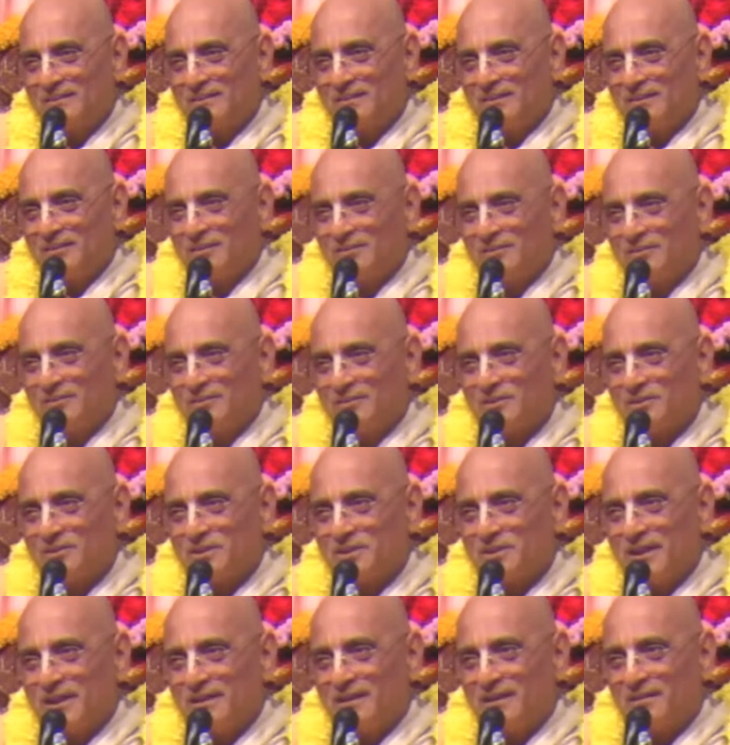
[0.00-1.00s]
So
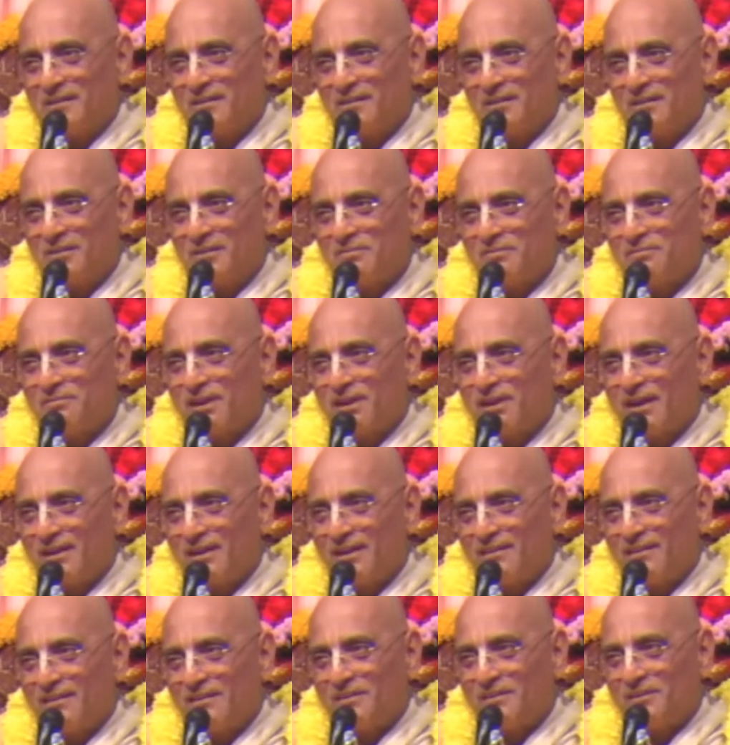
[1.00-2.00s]
she entered into
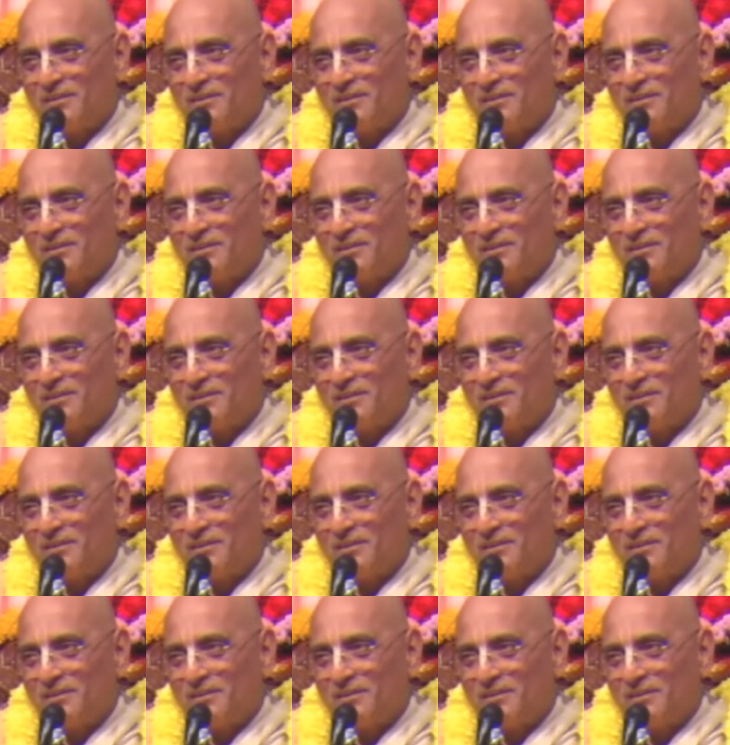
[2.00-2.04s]
fire.